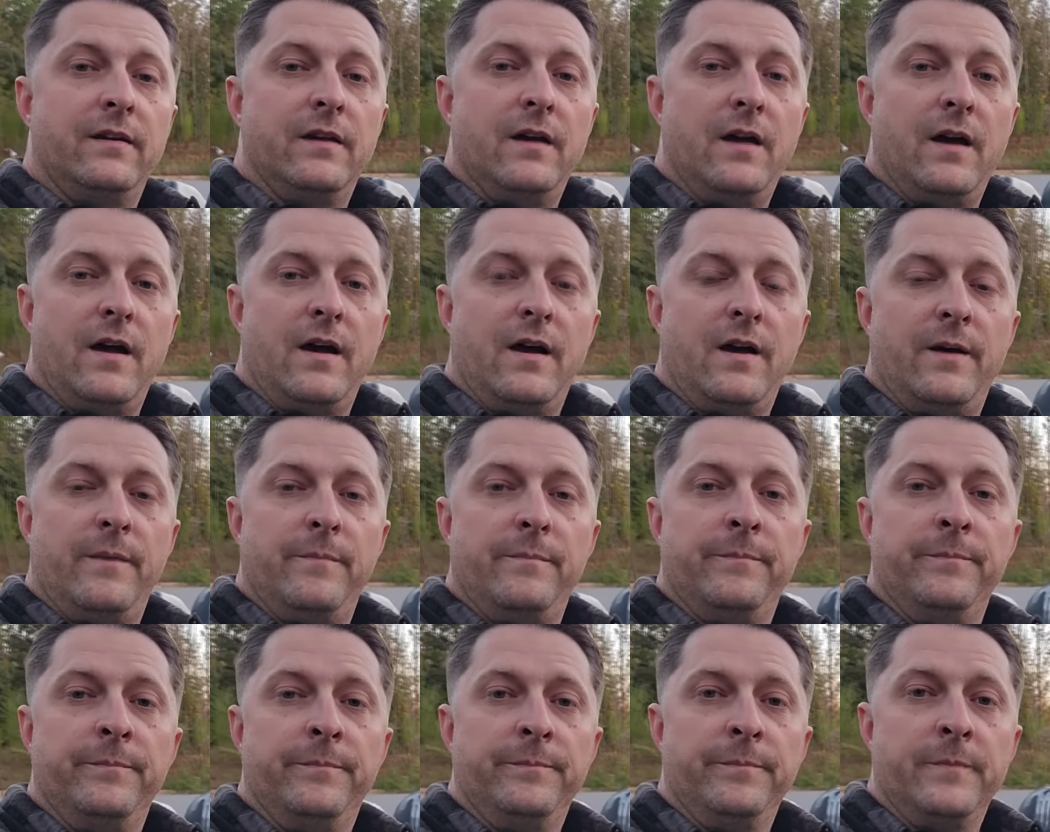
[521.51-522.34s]

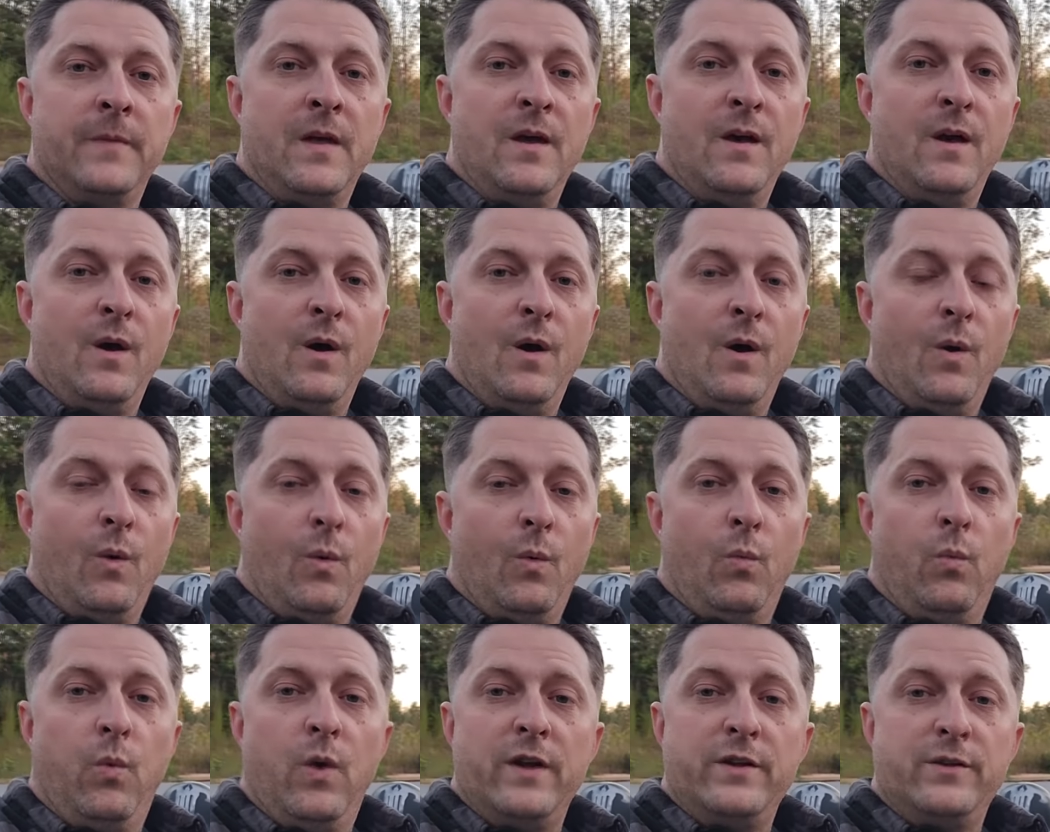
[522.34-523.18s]

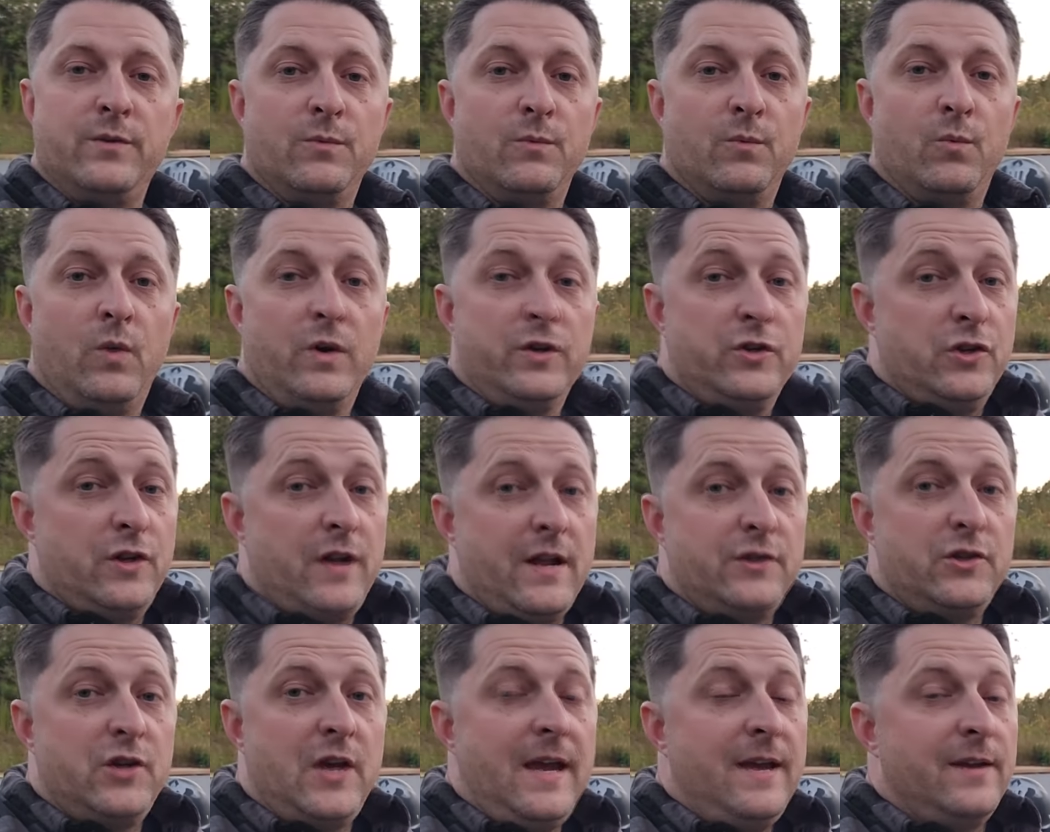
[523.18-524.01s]
What should I
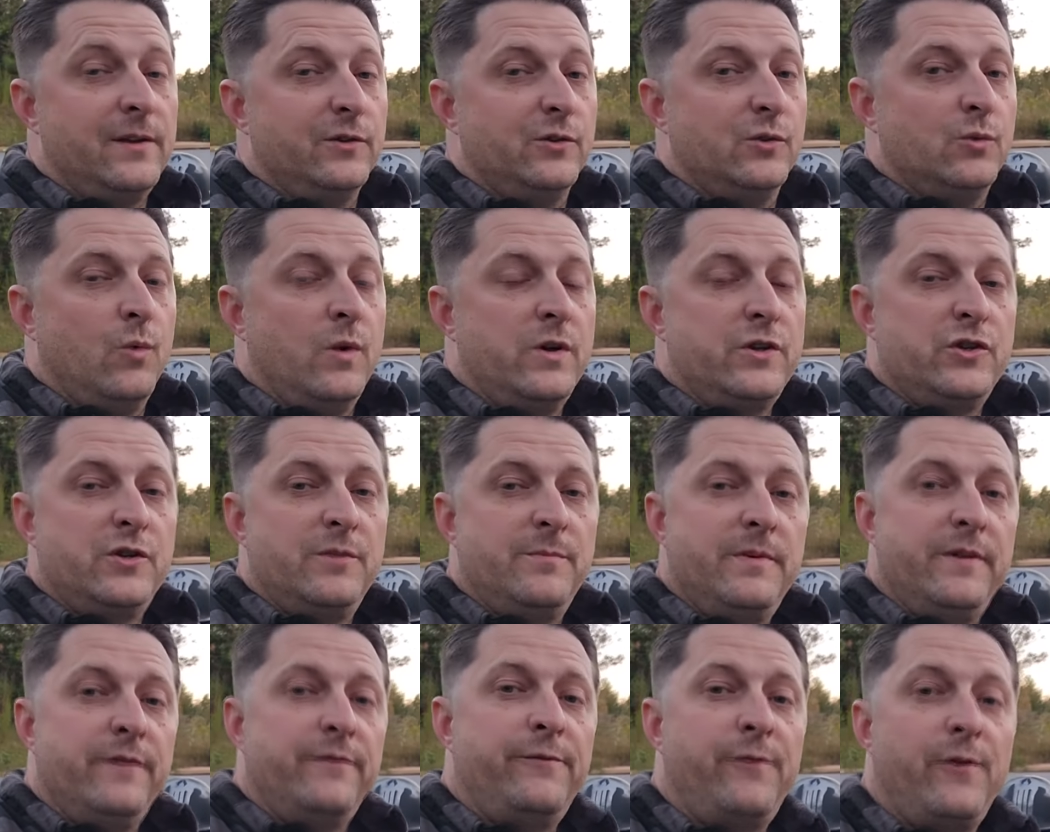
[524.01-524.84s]
change? What should
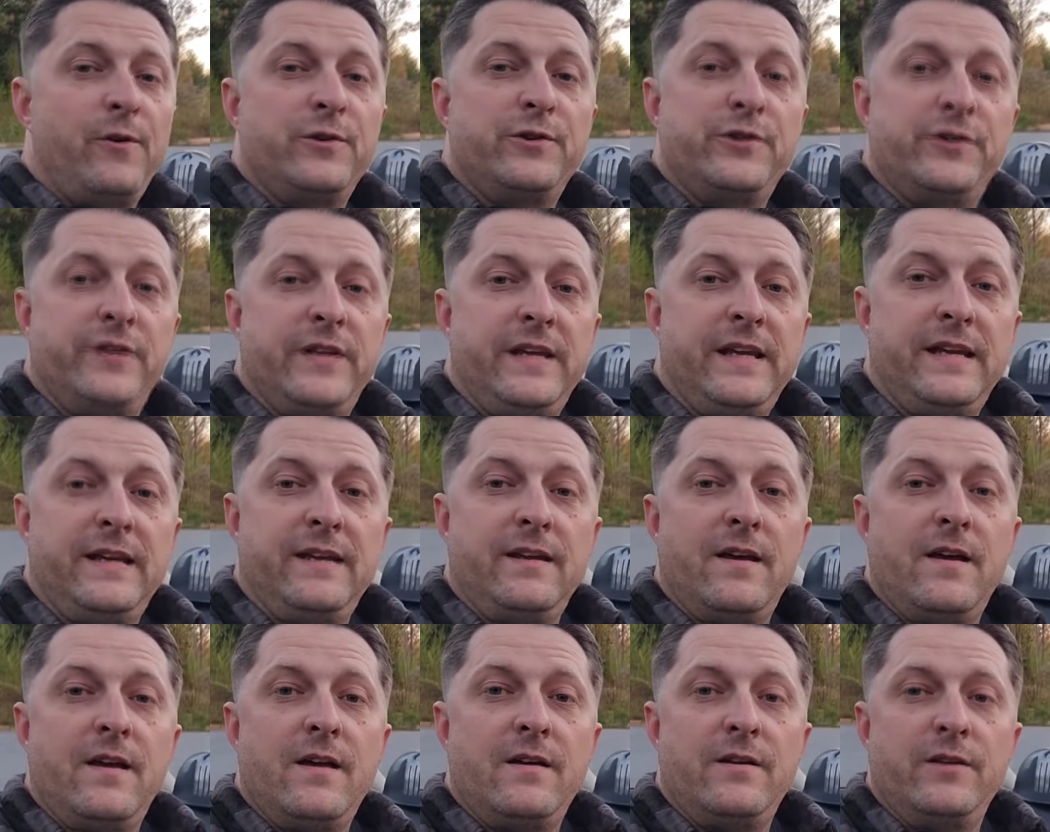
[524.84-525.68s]
be the first thing
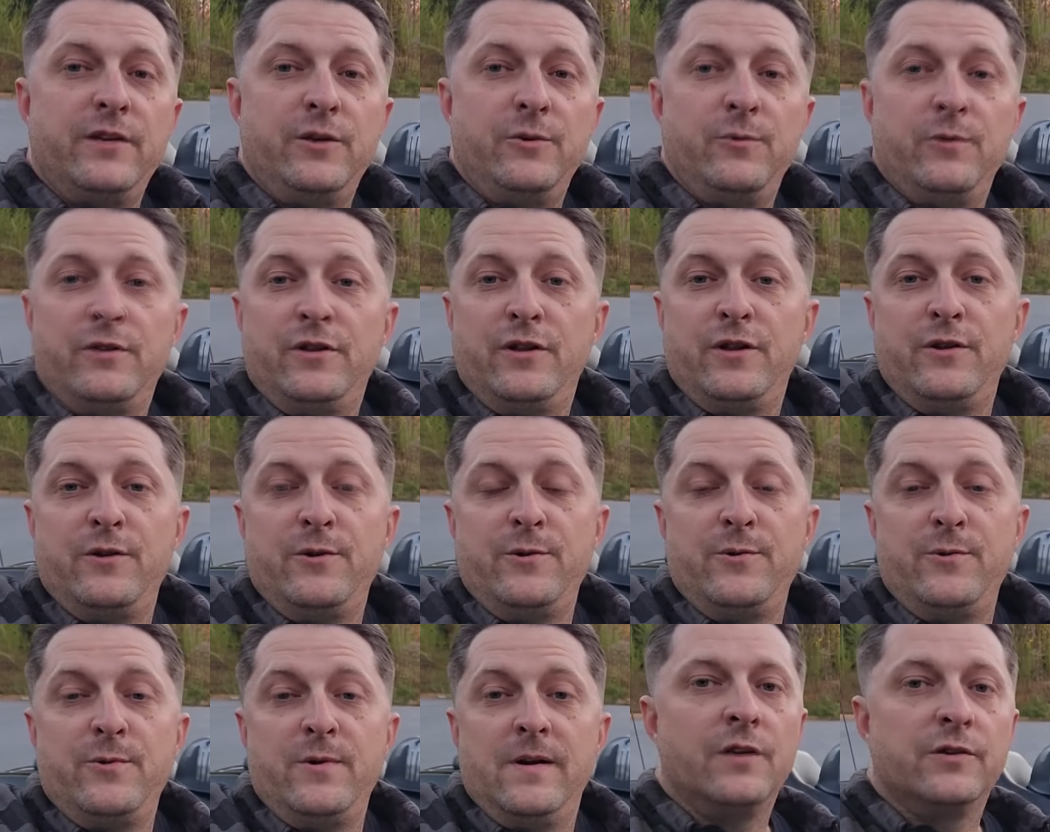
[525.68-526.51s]
you would
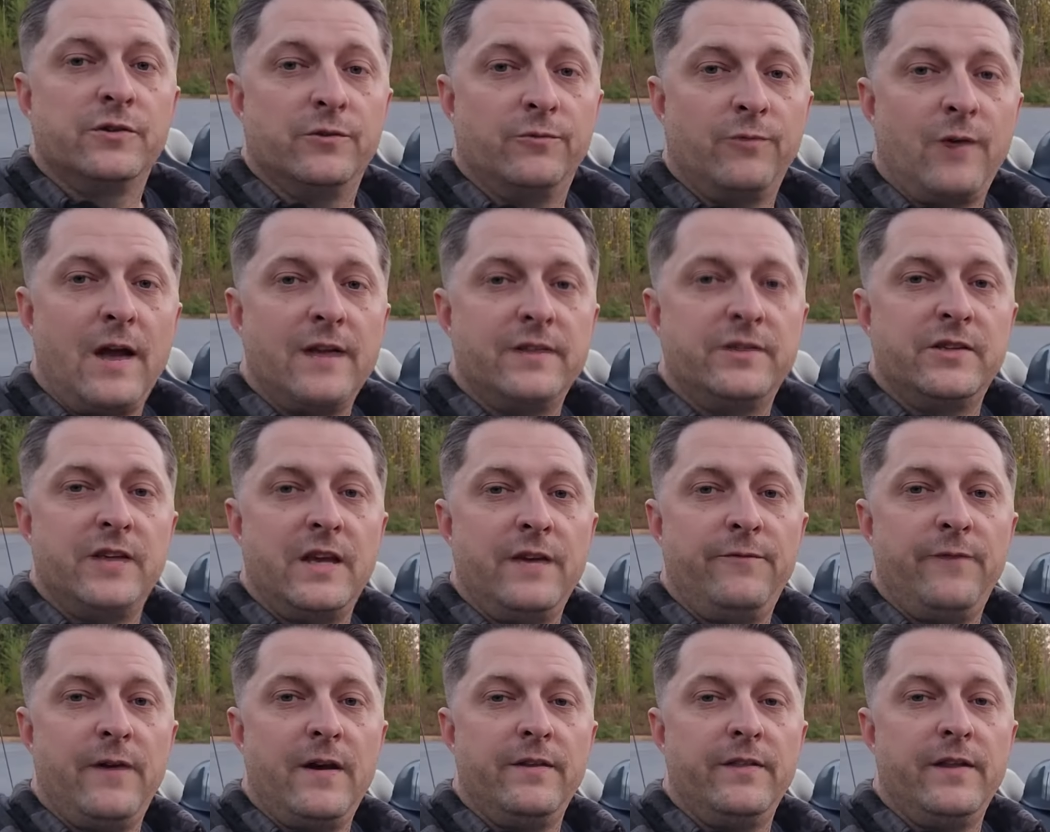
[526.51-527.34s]
do? So ride
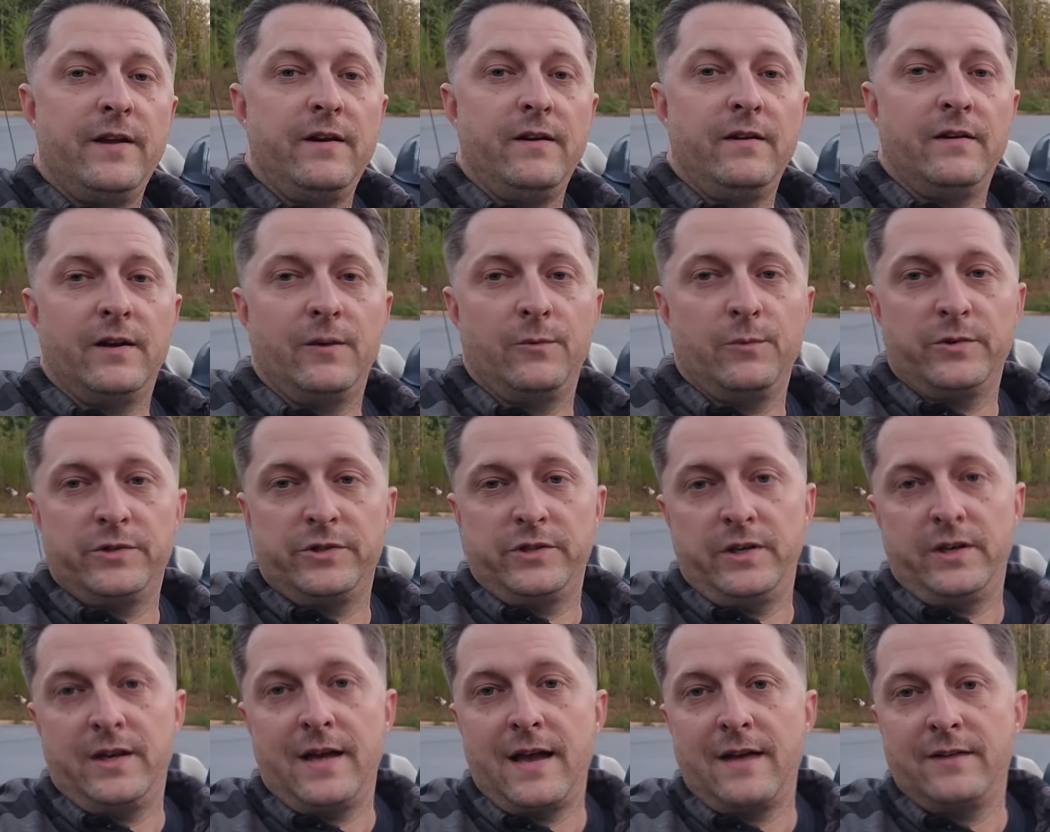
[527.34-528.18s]
safe out there, and we'll
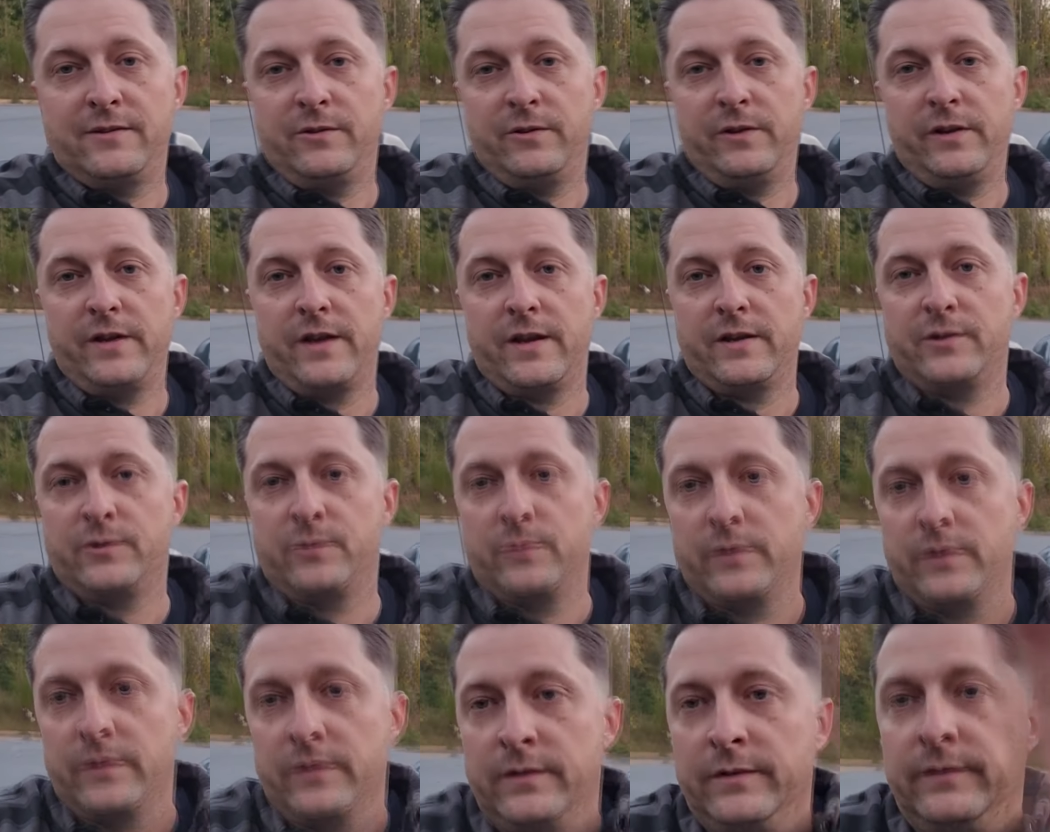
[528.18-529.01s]
see you guys on the next
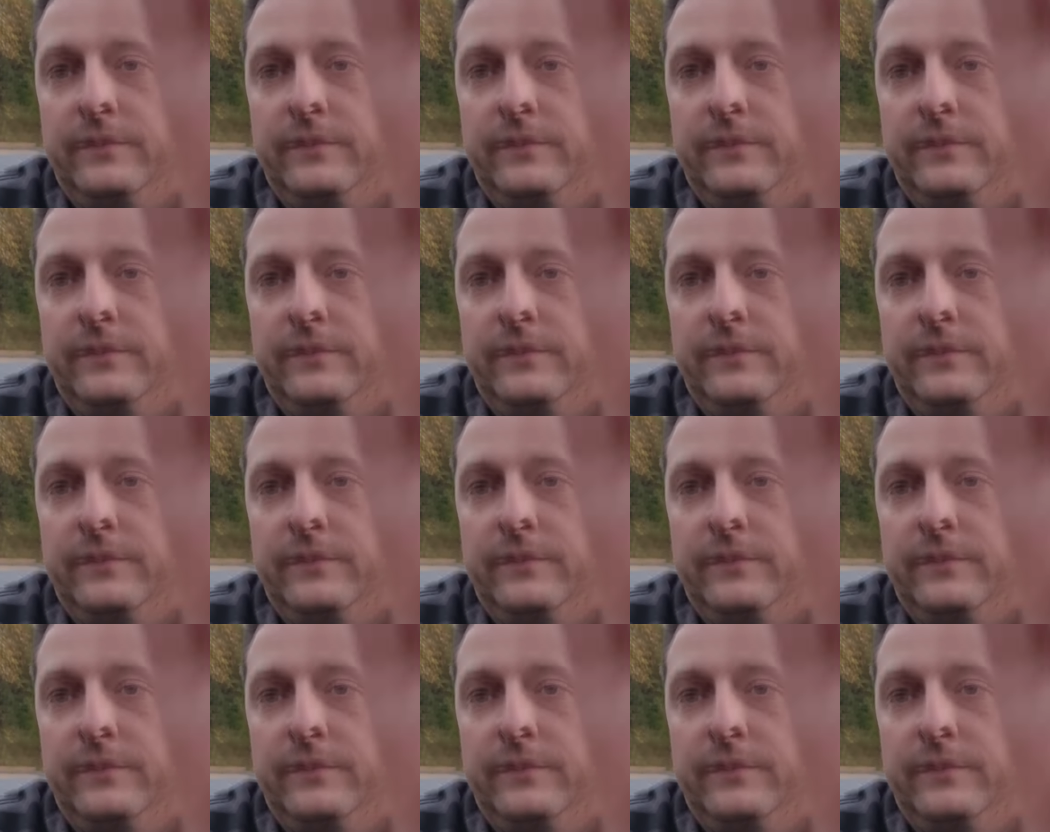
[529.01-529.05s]
one.